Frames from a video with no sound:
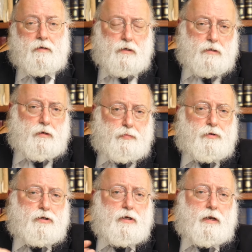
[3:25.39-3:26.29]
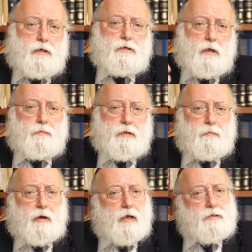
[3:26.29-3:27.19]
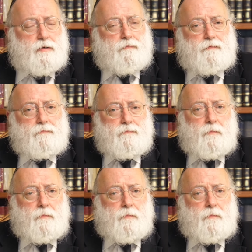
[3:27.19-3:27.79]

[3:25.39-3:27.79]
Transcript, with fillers: just appreciating something positive.